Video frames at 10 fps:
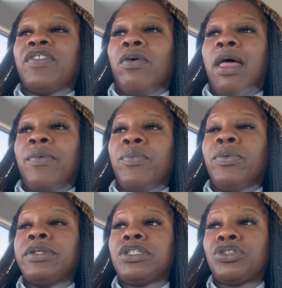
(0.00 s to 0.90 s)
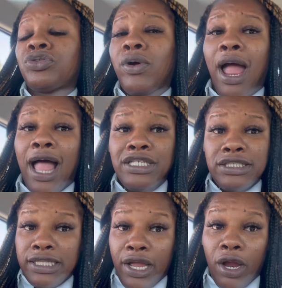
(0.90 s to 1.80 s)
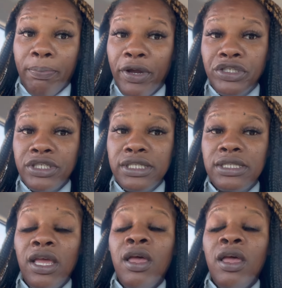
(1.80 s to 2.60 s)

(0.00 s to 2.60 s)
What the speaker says: So like, when we went to the store, I just let her purchase